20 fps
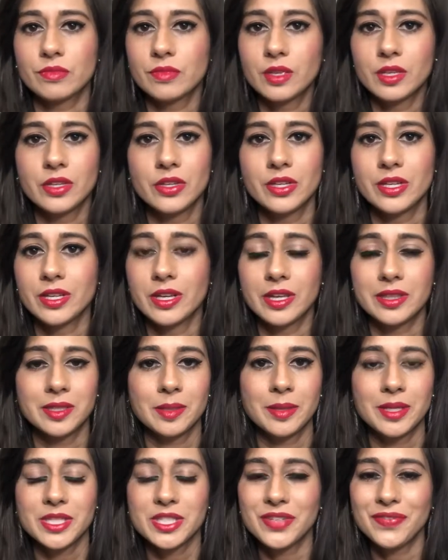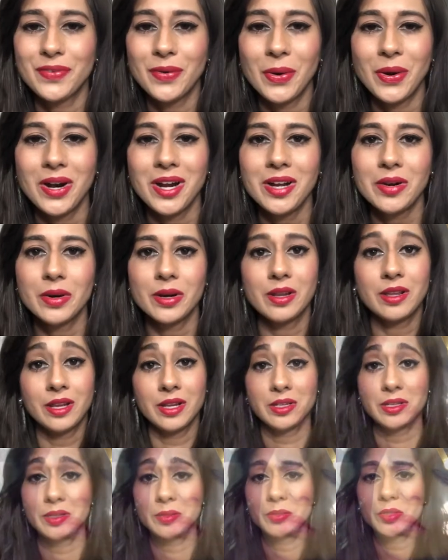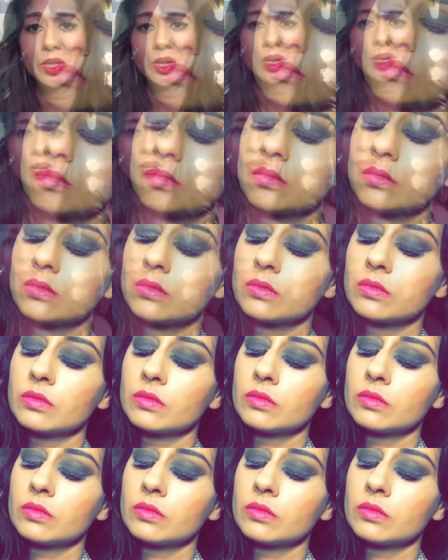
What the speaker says: you can get them at Sephora or Lancome.com.